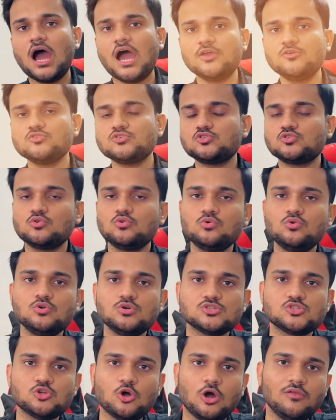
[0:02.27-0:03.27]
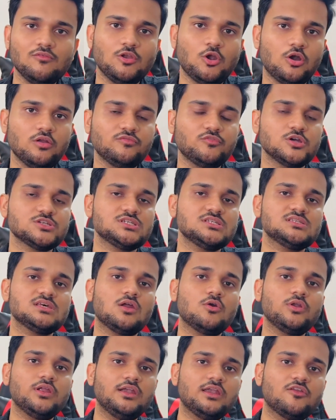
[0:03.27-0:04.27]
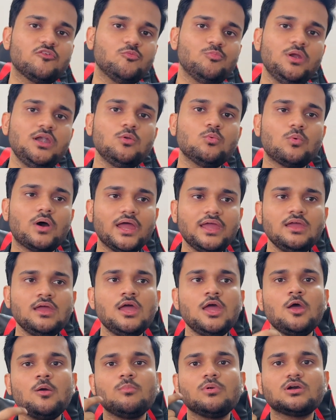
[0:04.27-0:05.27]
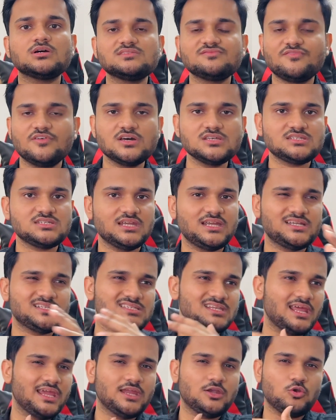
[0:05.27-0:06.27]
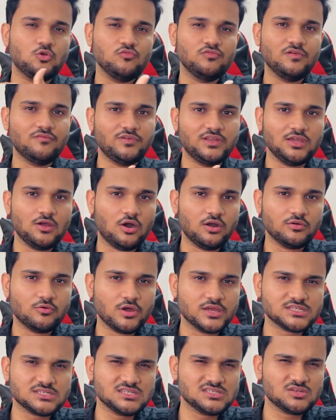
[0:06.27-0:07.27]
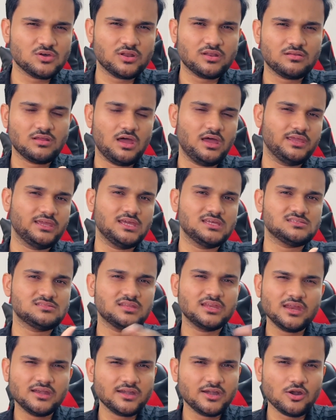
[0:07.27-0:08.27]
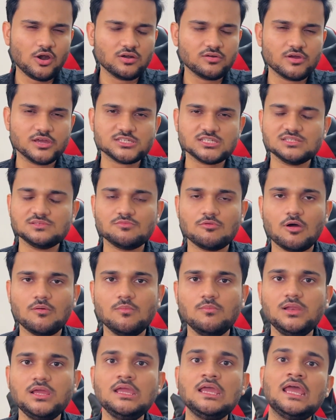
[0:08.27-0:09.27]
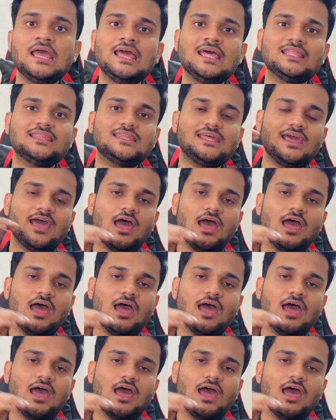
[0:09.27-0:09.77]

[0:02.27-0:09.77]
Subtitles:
I used to solve a lot of questions around interview bit. Why? Because first, it's like 250 odd questions, or I guess 300 odd questions probably. They